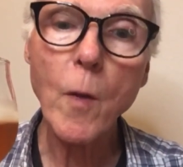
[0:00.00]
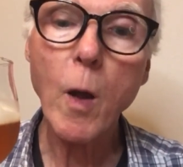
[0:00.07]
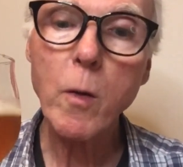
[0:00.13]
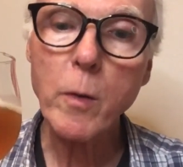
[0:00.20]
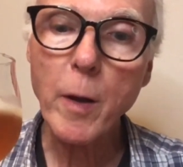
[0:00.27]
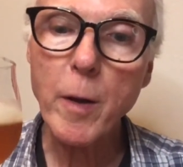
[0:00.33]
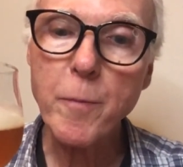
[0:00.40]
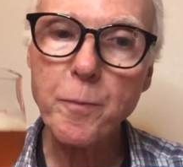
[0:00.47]

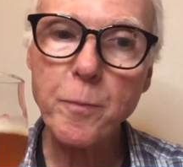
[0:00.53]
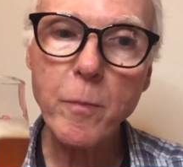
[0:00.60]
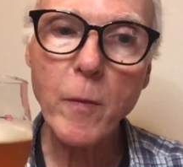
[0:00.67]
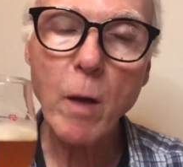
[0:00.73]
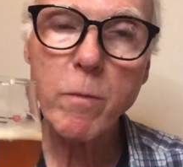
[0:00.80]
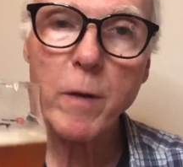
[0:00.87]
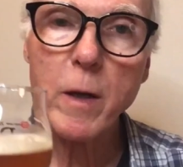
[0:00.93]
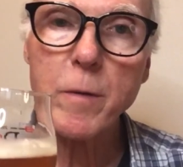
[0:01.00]
Okay,
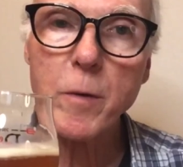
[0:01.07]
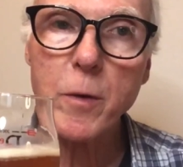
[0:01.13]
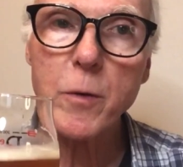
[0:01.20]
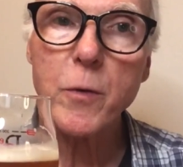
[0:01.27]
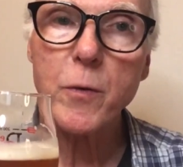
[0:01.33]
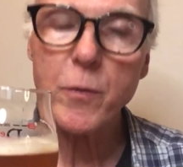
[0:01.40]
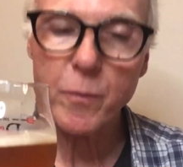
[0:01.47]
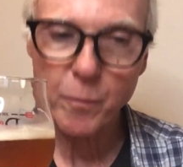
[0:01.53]

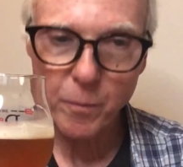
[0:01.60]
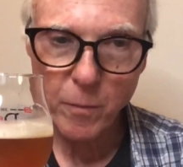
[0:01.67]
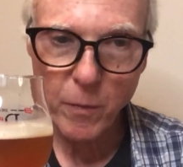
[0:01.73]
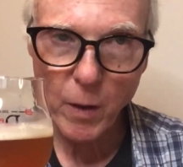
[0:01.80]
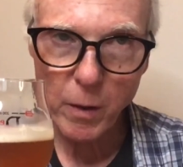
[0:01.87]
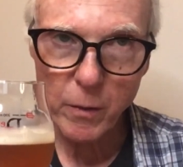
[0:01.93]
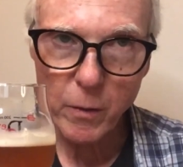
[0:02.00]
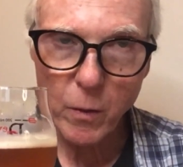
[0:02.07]
flavors
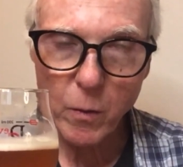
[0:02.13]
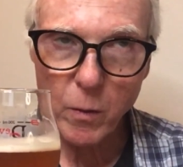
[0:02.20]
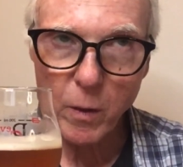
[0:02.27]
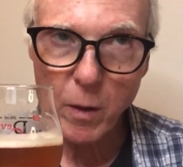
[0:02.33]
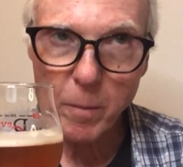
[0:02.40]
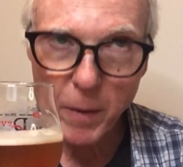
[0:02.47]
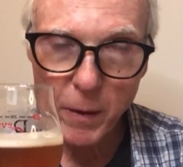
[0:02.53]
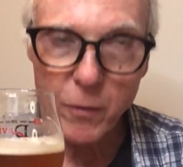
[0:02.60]

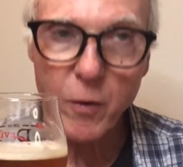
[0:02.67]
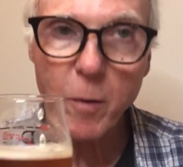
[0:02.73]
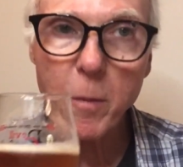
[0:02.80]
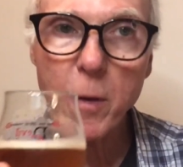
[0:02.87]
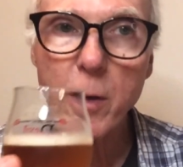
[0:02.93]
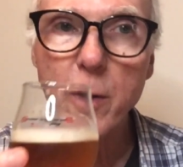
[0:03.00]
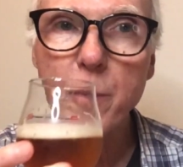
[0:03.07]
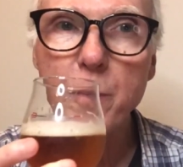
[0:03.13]
a bit
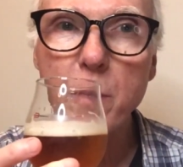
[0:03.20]
similar.